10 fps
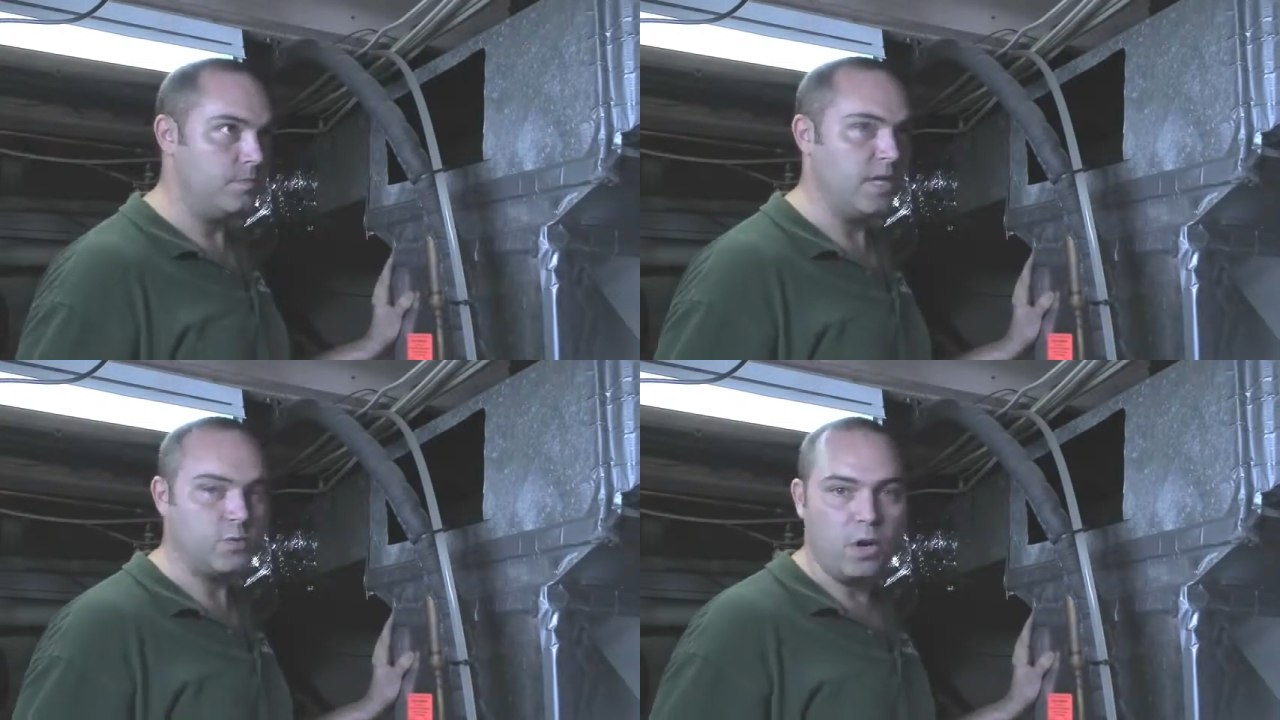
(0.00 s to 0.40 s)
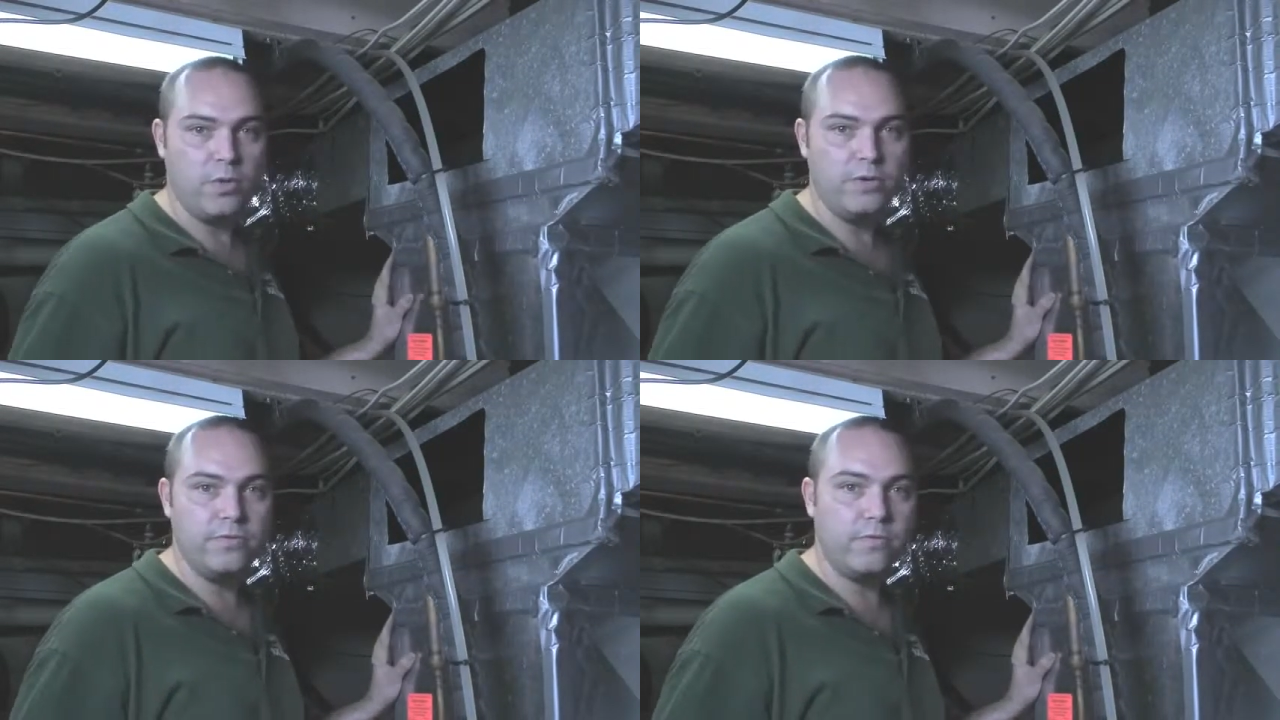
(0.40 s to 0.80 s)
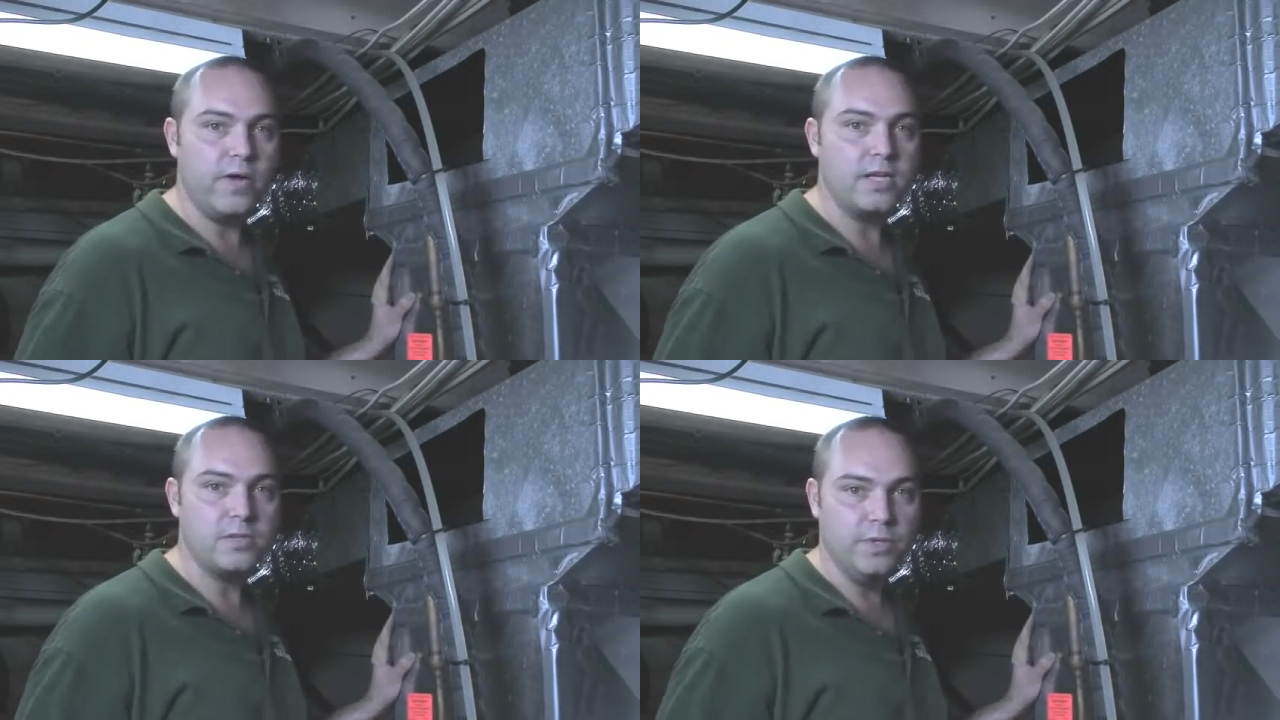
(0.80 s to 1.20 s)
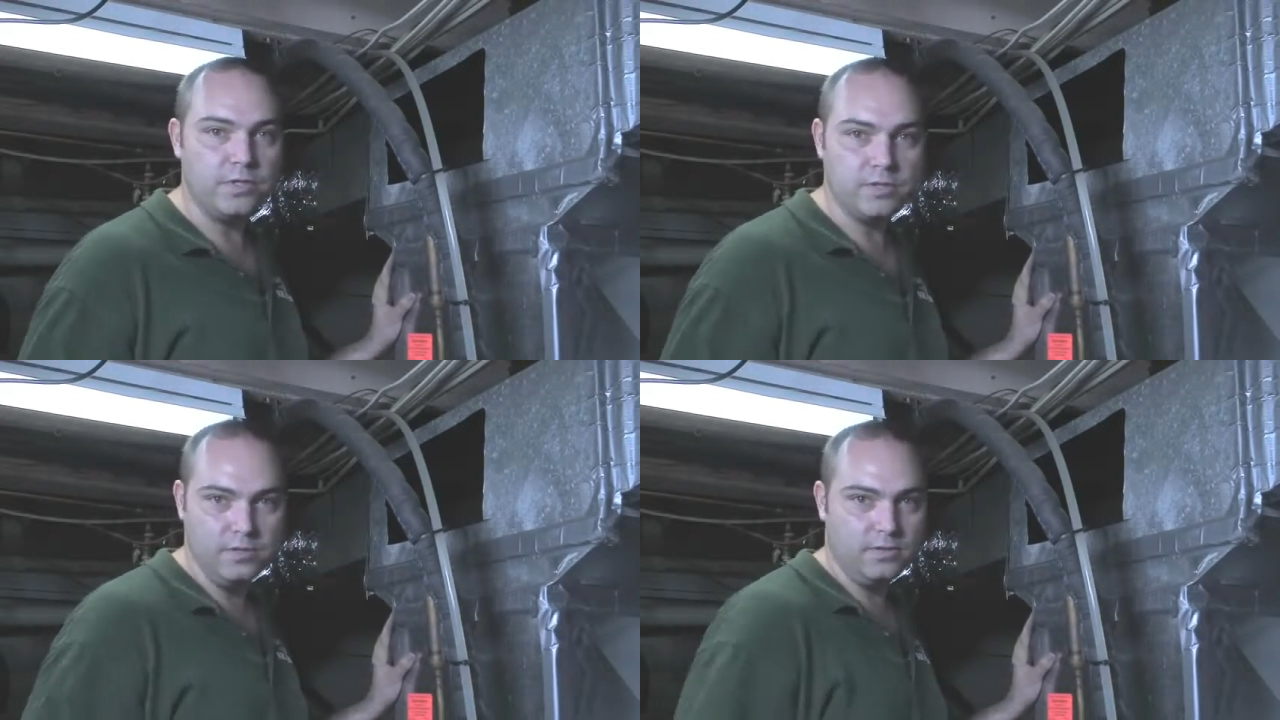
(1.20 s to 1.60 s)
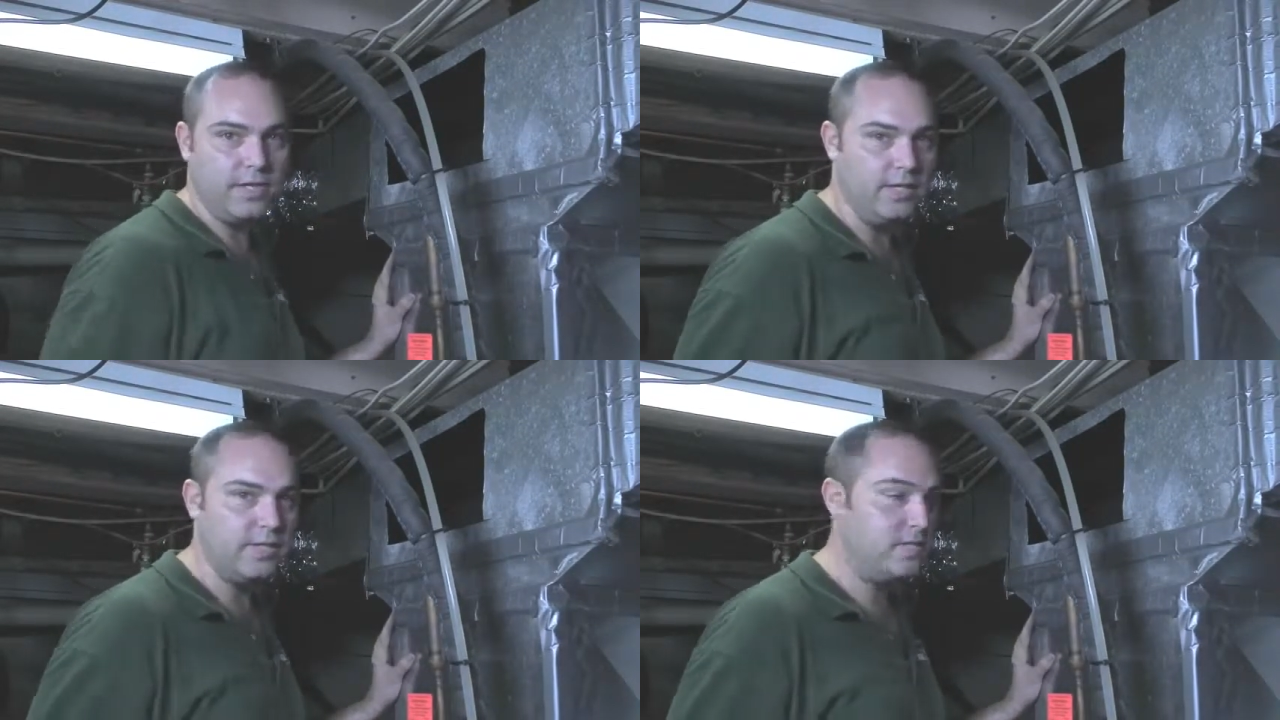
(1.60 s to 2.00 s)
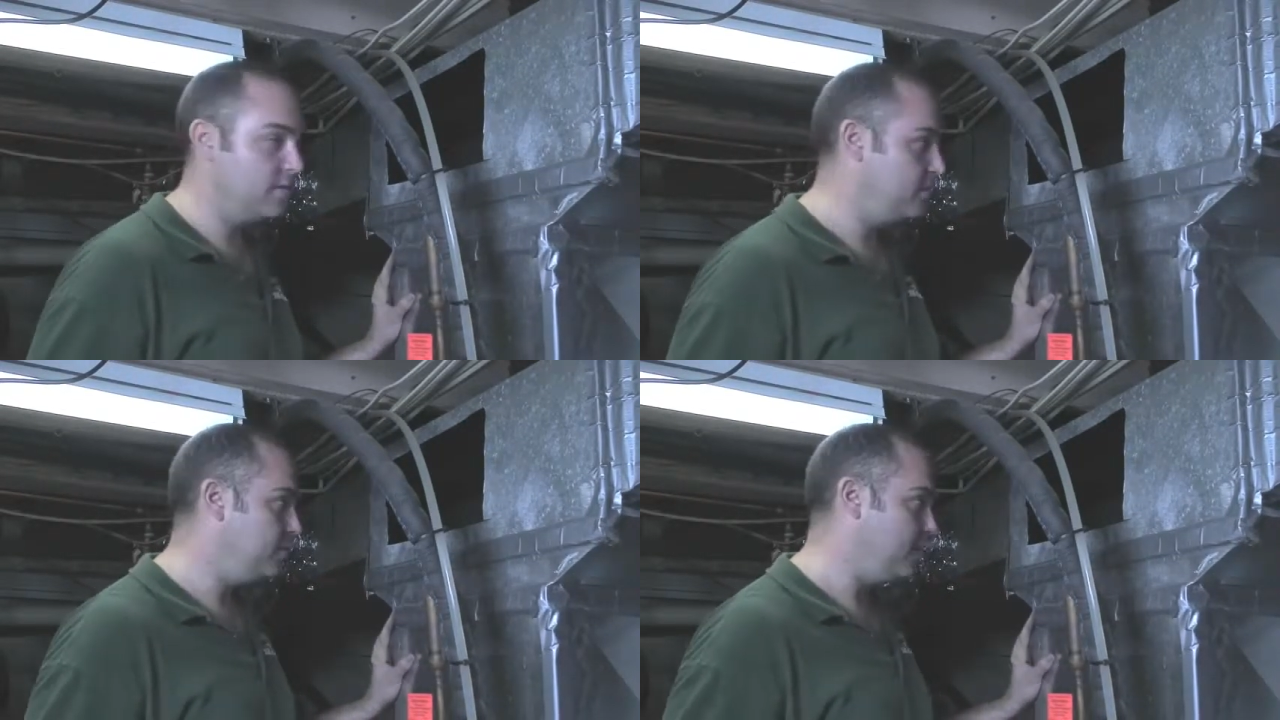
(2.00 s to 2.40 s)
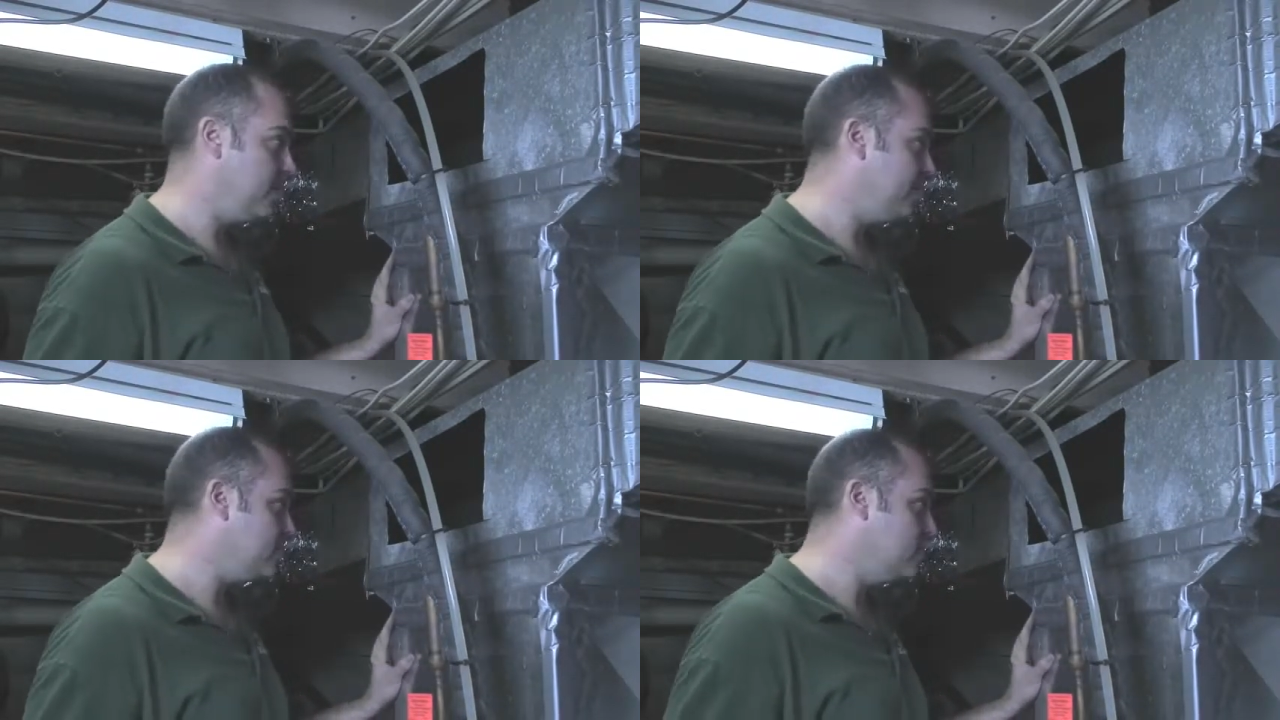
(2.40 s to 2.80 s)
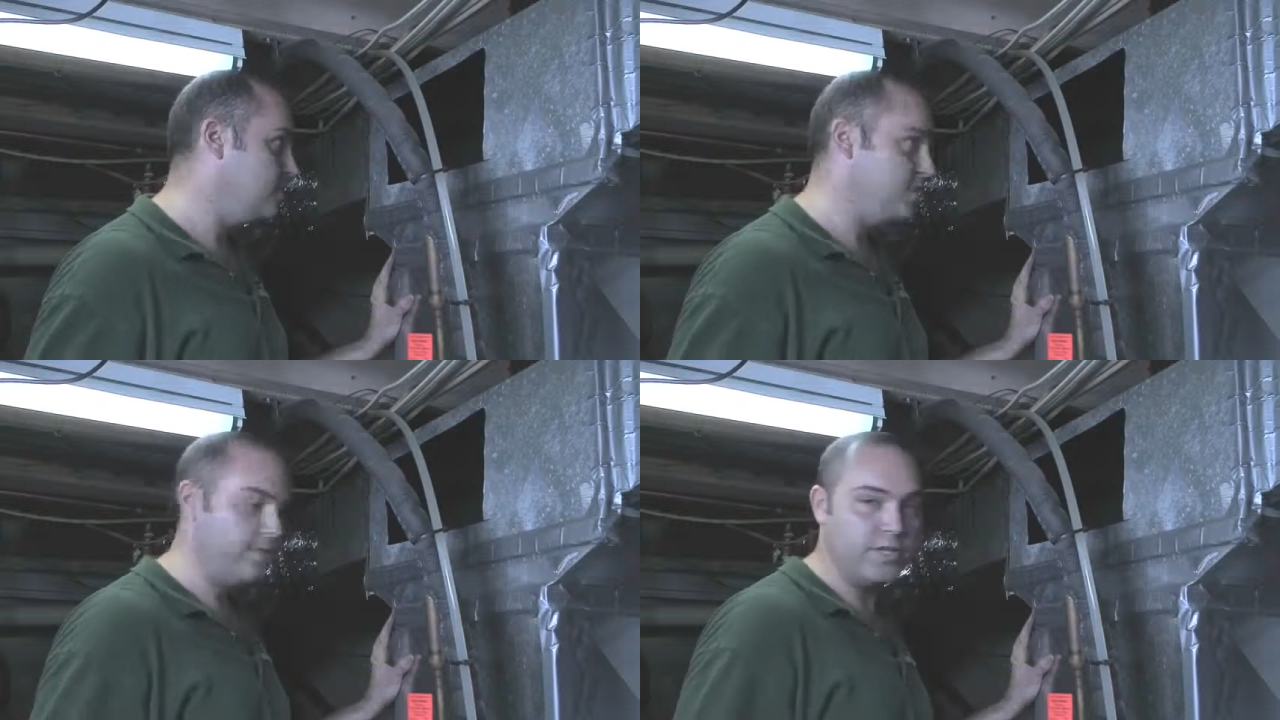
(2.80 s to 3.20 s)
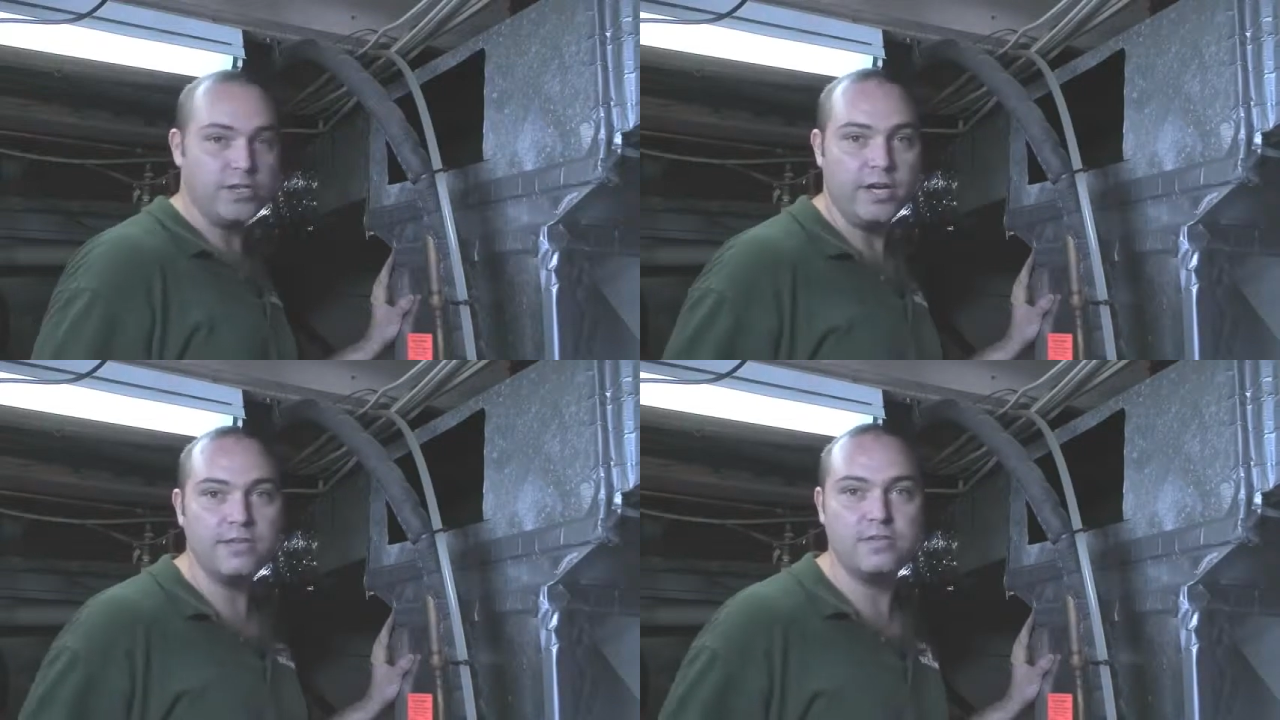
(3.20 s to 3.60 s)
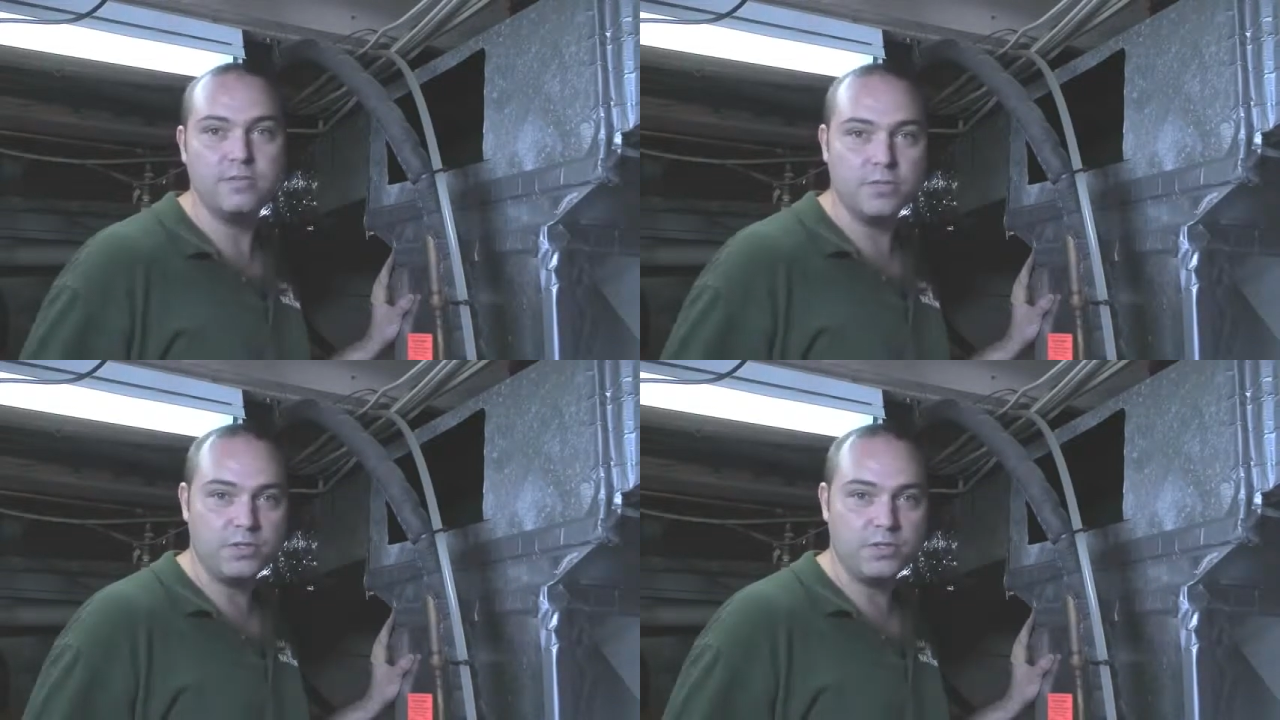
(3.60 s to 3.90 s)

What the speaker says: That's why we do free estimates in Kensington, Bethesda, Chevy Chase,